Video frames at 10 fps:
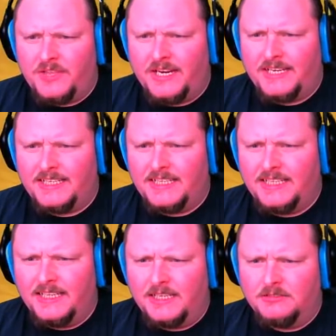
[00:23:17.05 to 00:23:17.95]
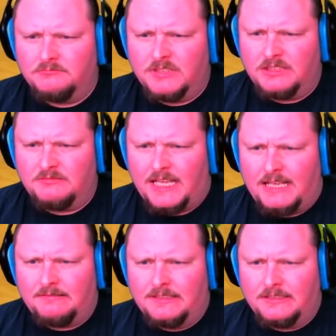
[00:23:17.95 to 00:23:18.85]
and it
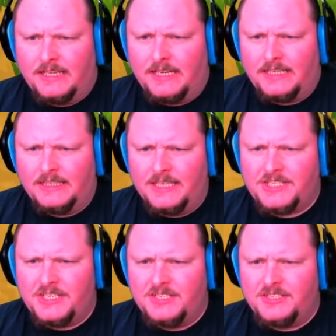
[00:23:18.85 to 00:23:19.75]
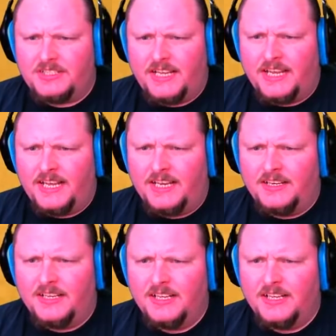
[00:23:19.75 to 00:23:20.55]
glitches, and